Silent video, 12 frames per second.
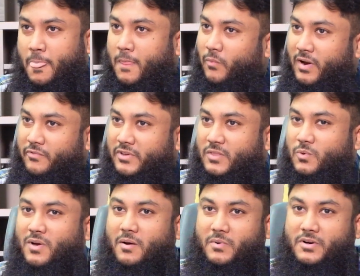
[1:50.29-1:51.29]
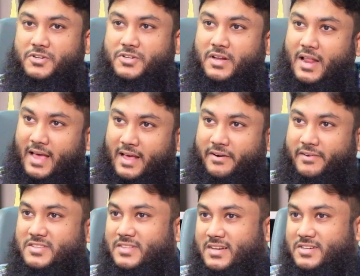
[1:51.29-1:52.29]
where we do commercial and
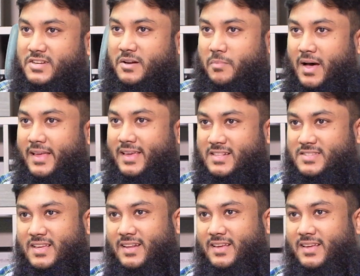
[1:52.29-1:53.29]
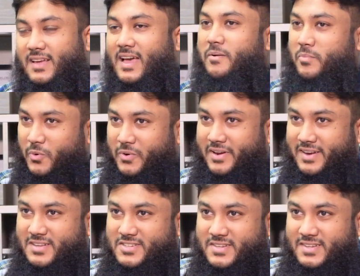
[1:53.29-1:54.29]
residential buying and selling and
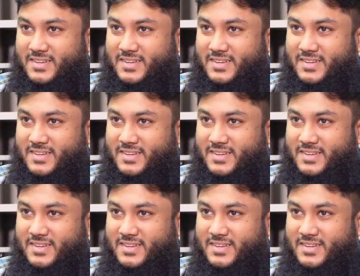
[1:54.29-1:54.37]
brokerage.